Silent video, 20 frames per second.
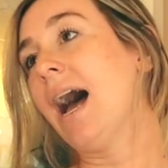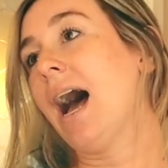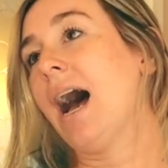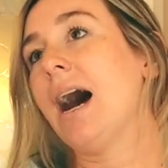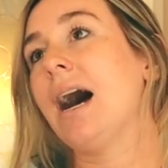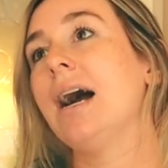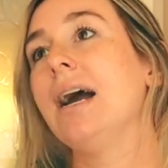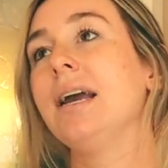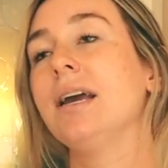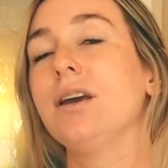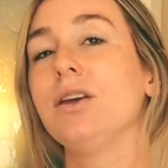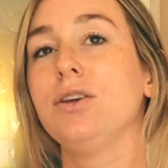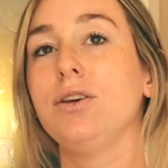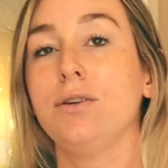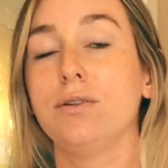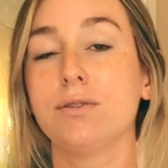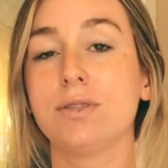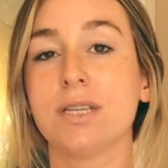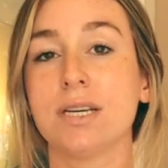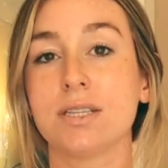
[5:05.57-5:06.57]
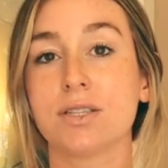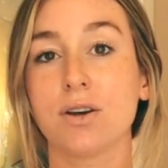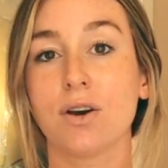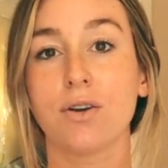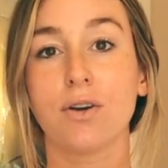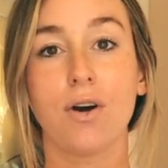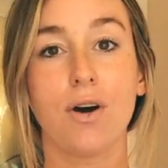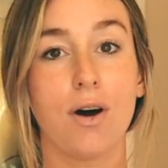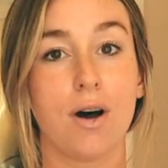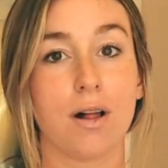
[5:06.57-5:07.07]
I use this
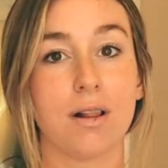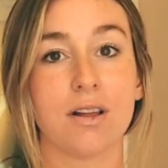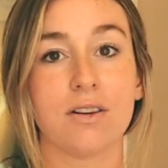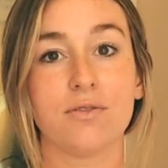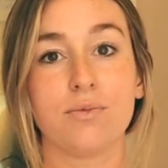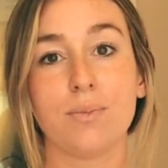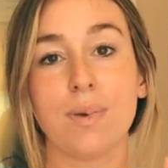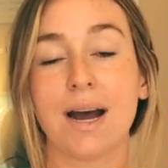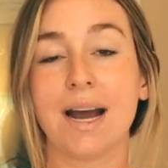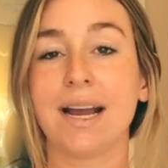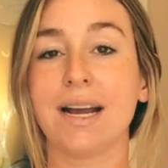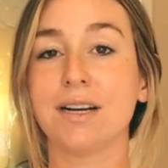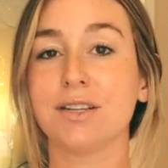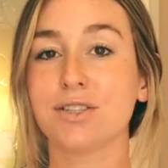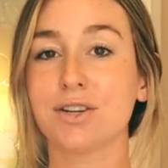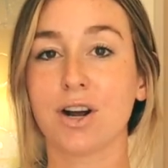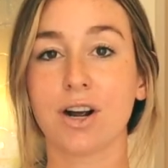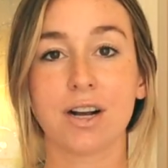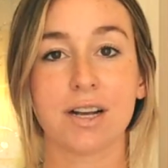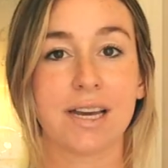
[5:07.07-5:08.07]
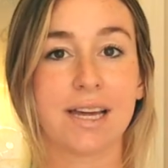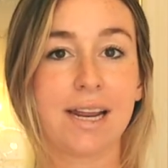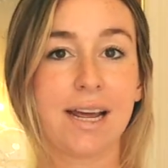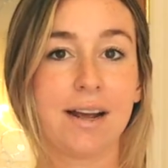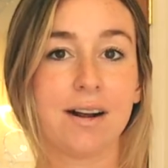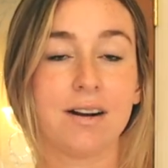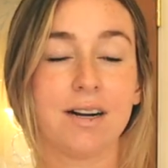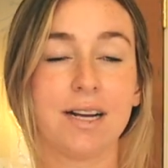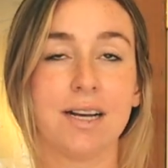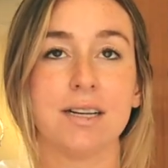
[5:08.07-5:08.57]
on all of my target
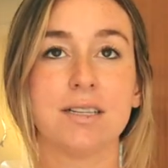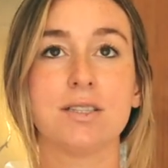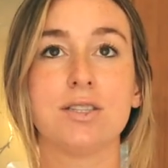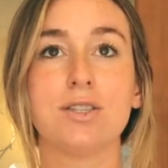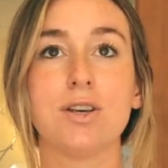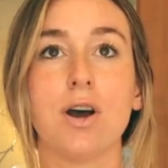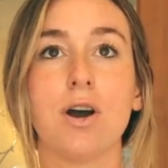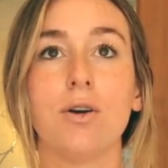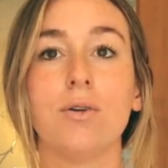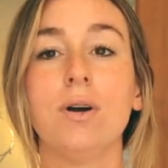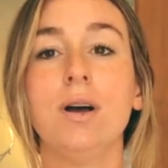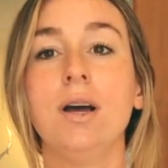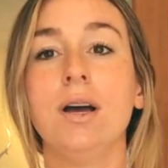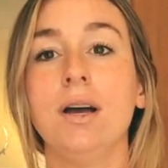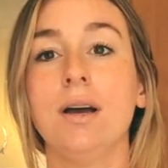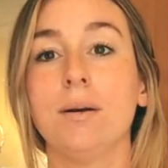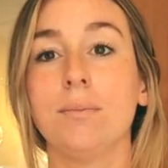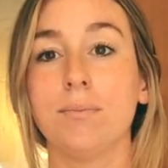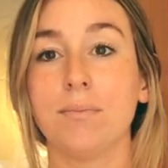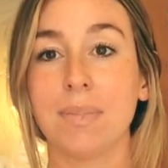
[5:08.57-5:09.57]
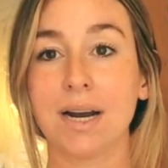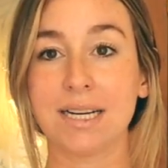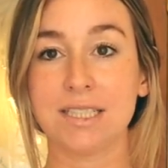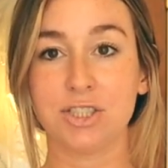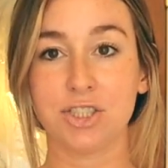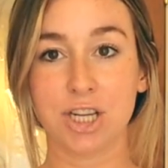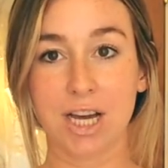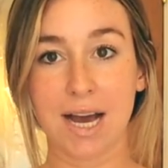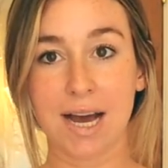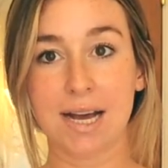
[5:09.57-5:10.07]
areas. So my
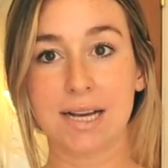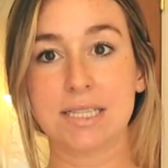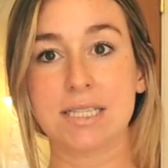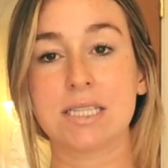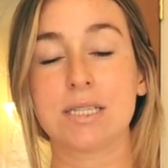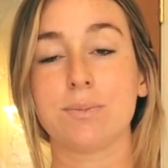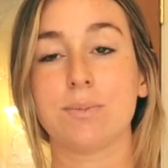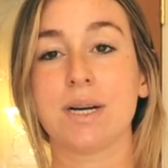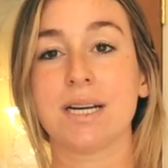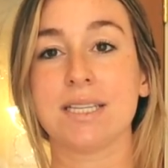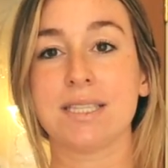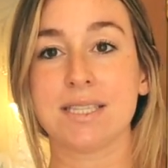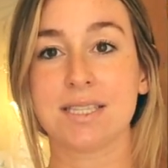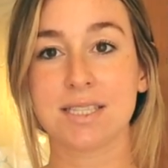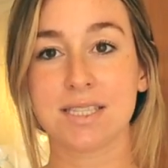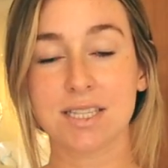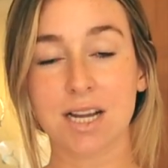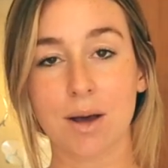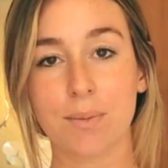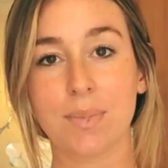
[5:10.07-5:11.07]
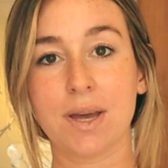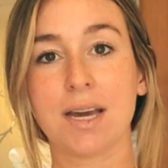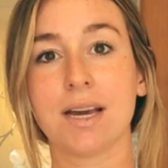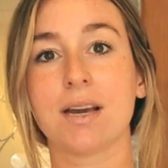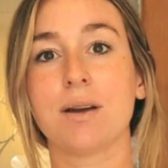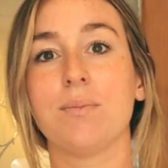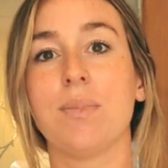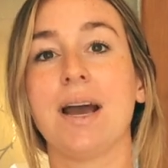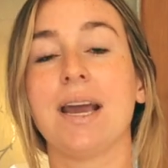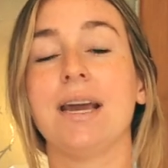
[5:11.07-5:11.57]
chest, my
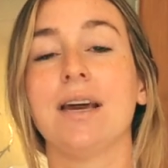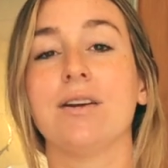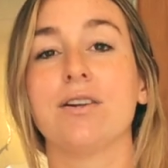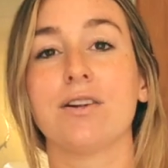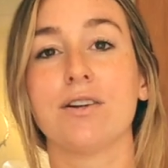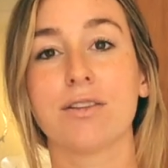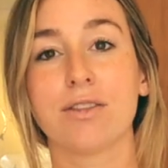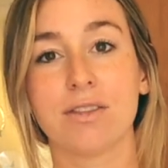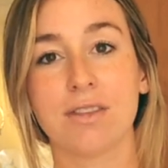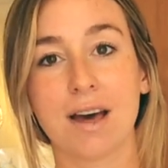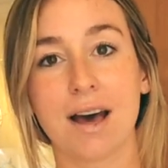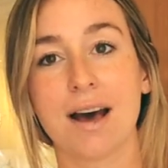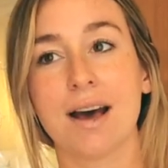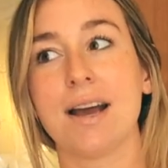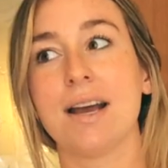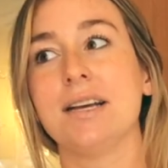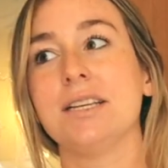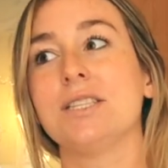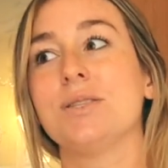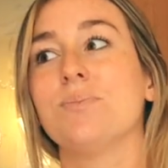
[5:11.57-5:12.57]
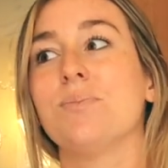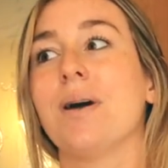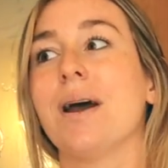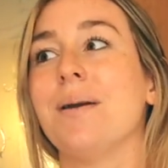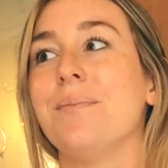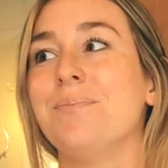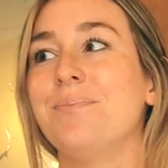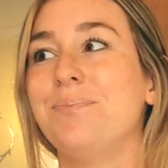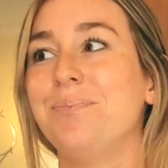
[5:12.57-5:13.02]
stomach, my inner thighs, my